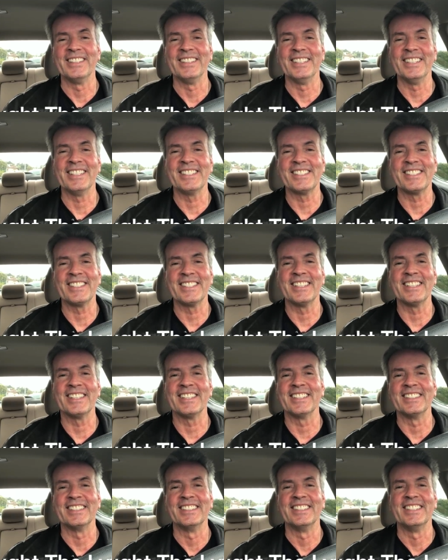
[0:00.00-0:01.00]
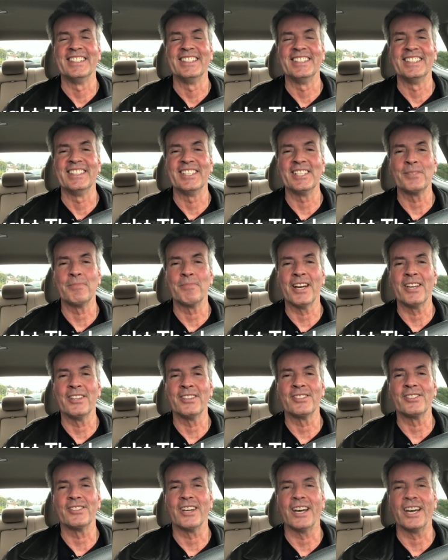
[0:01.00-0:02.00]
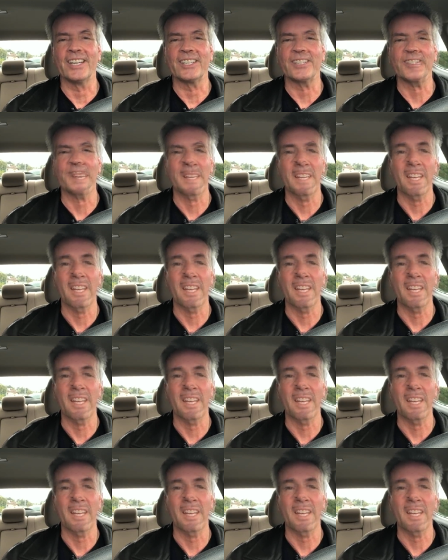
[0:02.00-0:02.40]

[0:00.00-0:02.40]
Let's buy the stock.